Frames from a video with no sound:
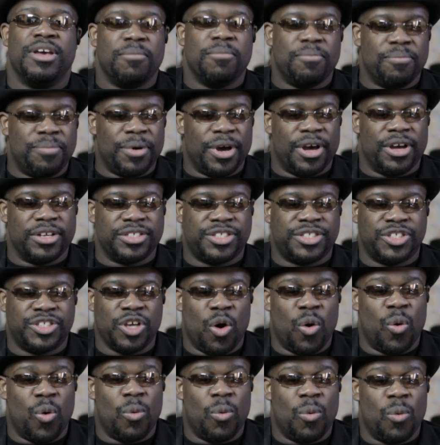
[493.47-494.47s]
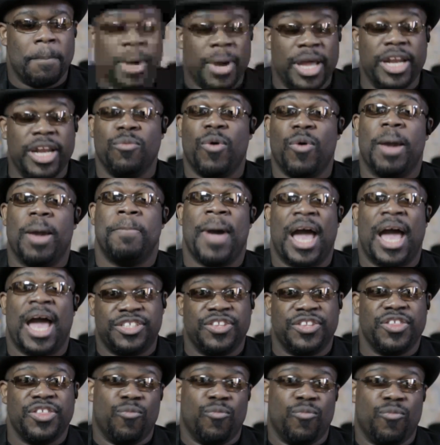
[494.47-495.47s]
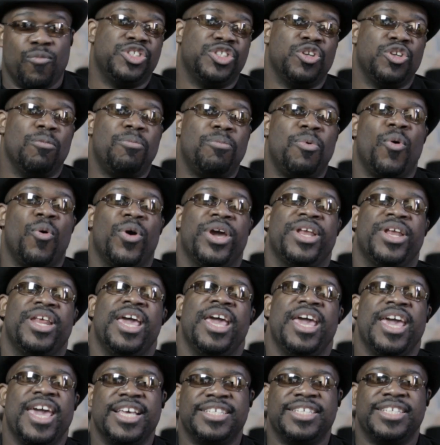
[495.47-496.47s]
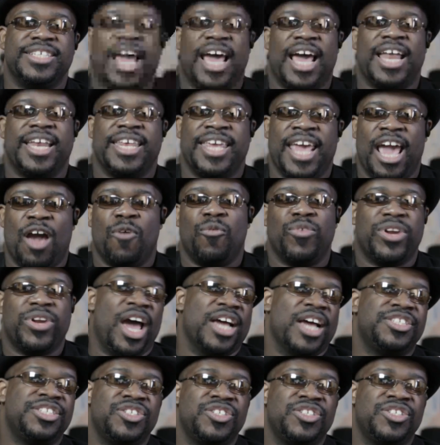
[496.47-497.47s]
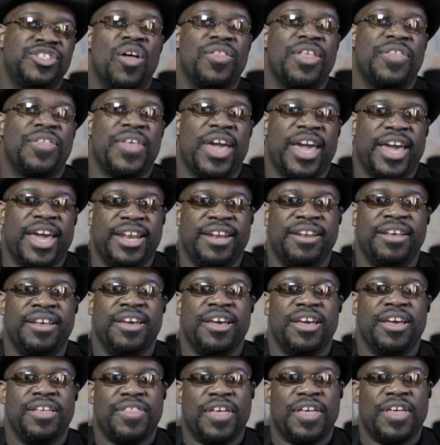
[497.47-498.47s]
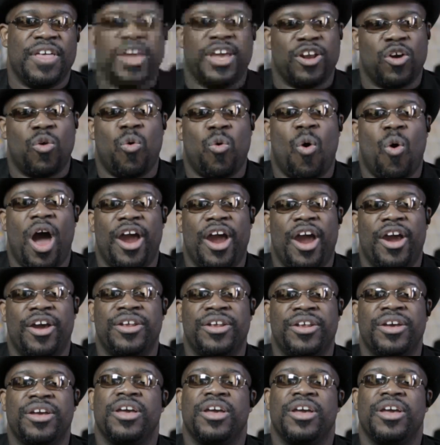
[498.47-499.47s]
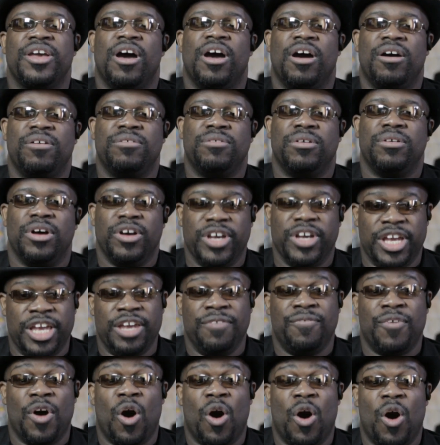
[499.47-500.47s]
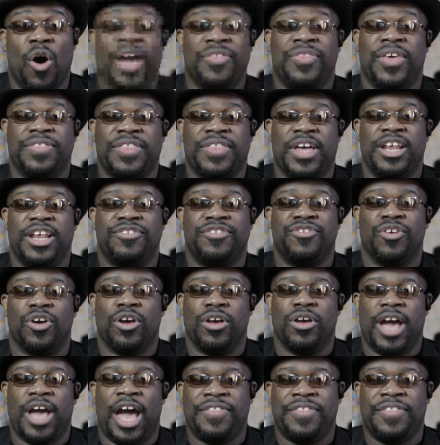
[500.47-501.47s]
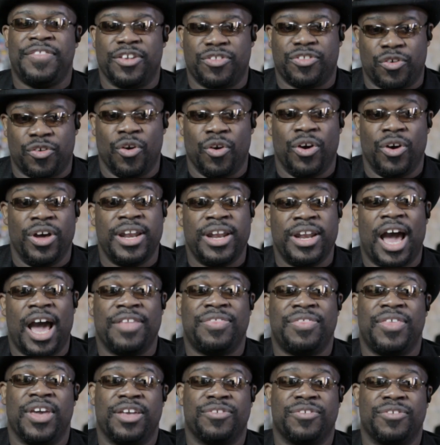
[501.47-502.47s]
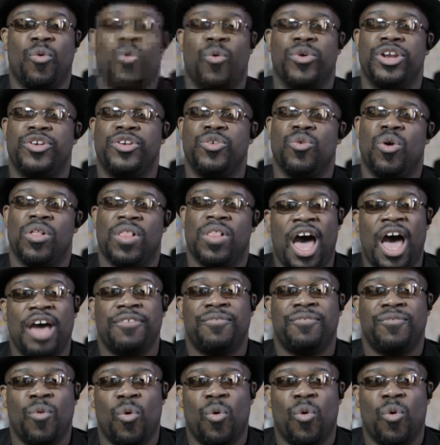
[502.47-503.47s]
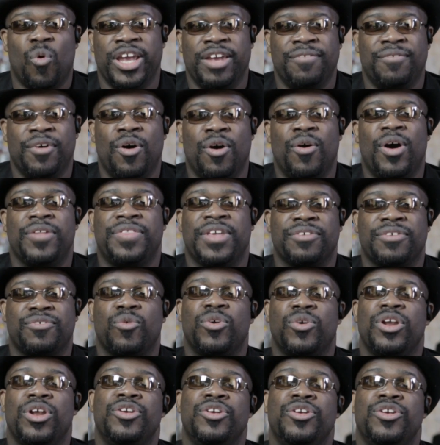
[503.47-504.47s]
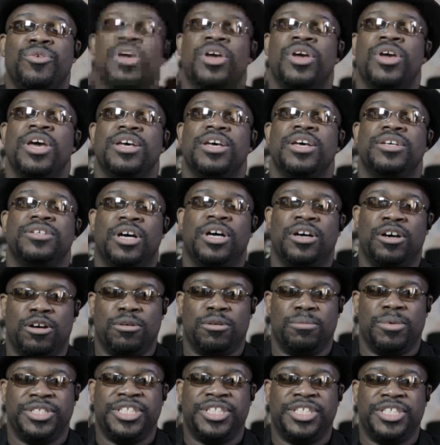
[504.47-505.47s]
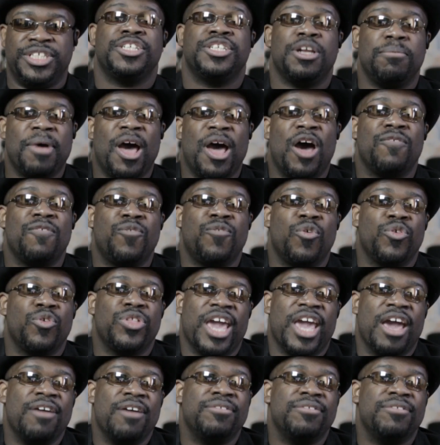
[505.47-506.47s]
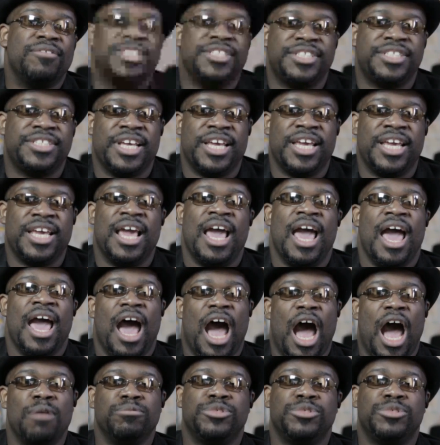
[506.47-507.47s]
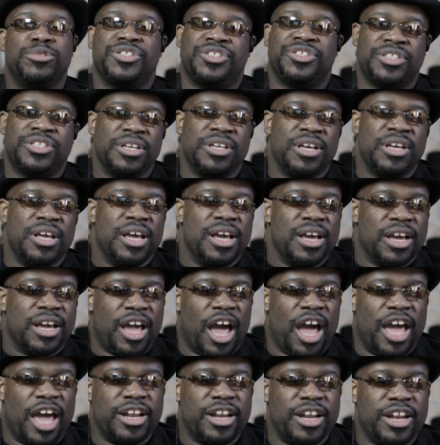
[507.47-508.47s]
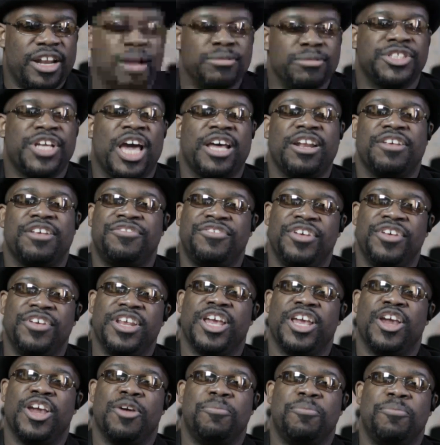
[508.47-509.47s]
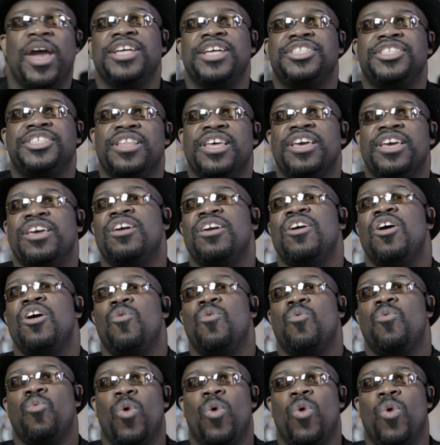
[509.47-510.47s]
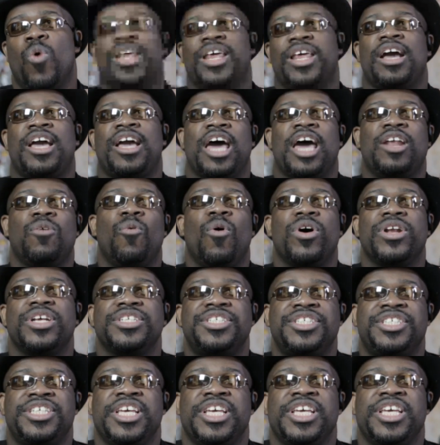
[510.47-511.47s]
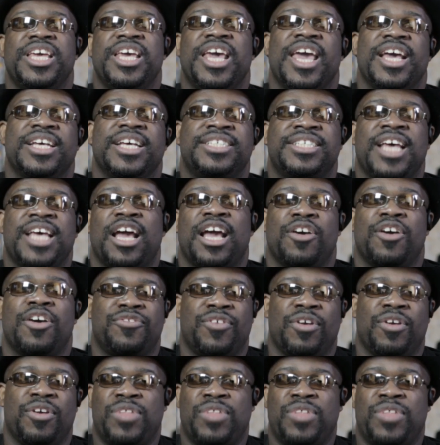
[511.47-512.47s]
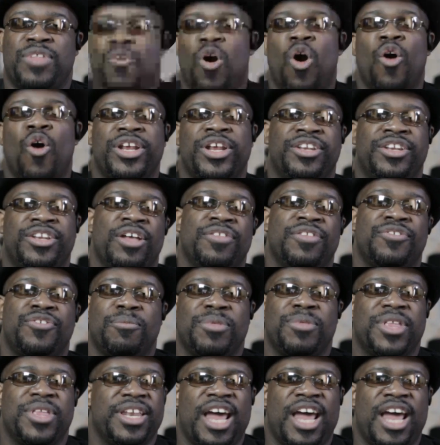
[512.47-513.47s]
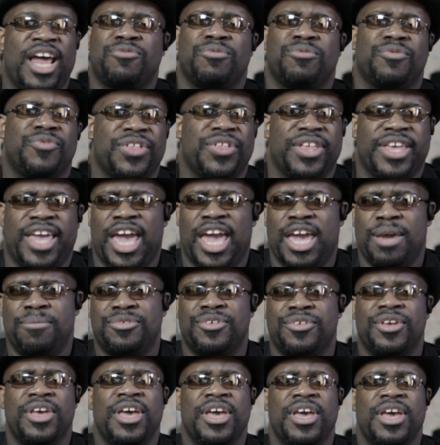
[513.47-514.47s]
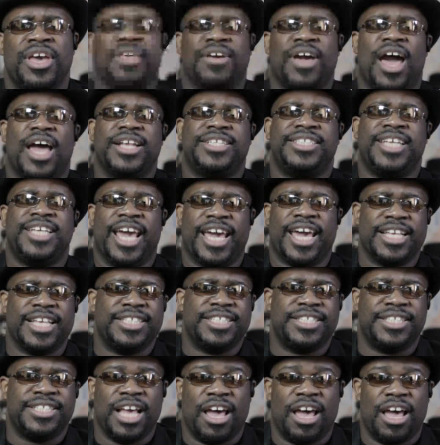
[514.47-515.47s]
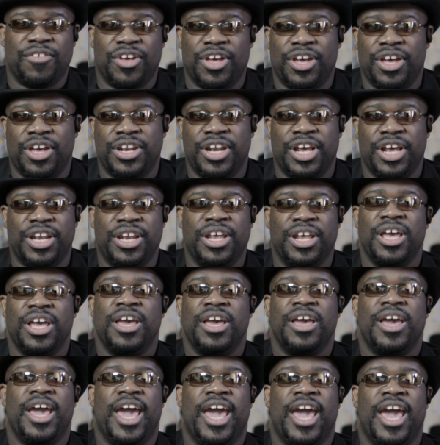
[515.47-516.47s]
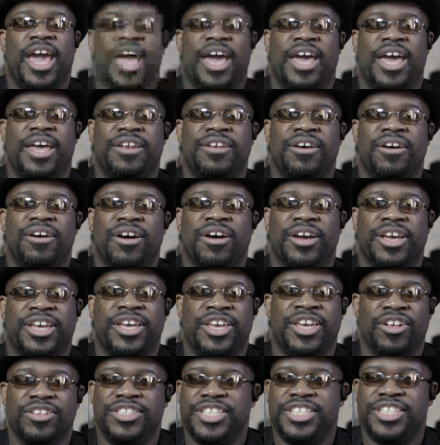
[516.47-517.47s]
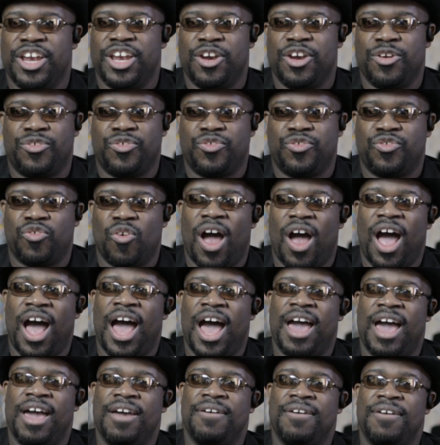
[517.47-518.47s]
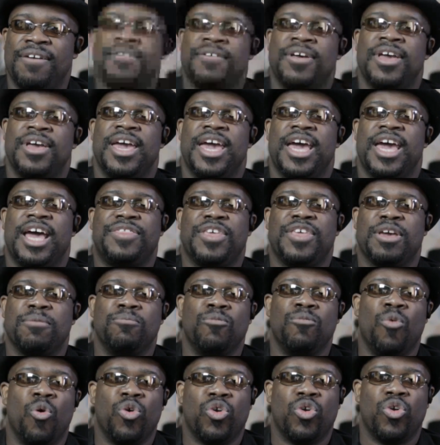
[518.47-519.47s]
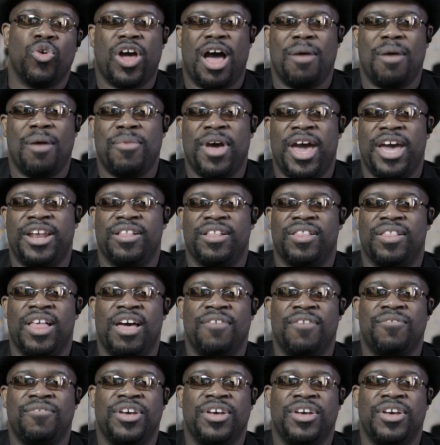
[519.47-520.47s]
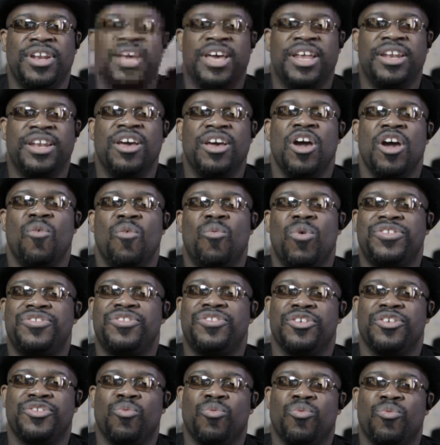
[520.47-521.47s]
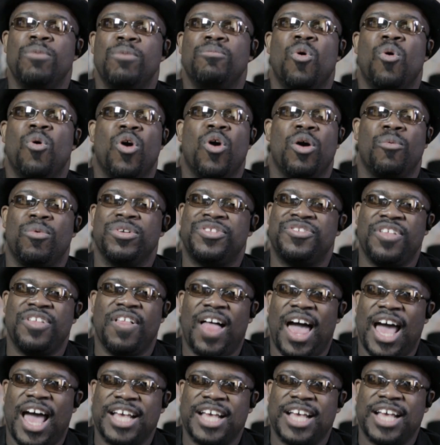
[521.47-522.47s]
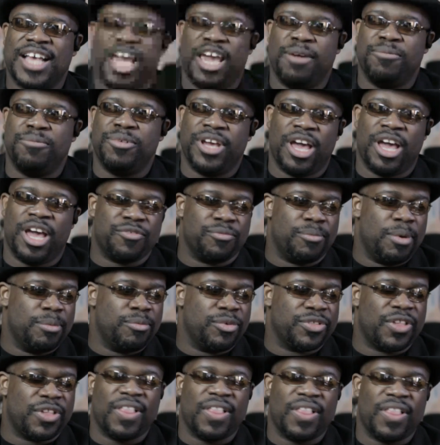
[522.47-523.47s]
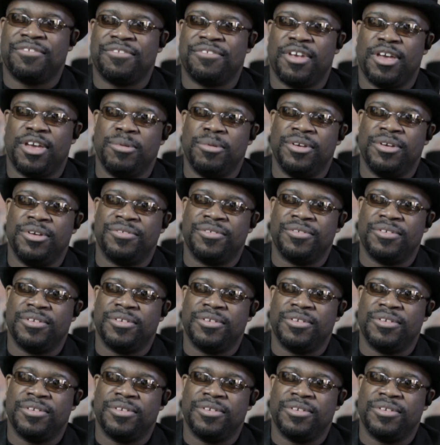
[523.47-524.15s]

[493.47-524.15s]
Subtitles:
But so anyway, back to the original point is that when I saw that they had acquired EVO, I think it's good. I think it's going to do a lot for EVO. I think it's going to do a decent amount for the FGC. I'm just kind of sitting here patiently waiting. I kind of want to see because they've already done some of the announcement for the games. They got Tekken 7 and Guilty Gear Strive. I think Mortal Kombat 11 and there's one more. What's the last game? Do you guys remember what the last game is?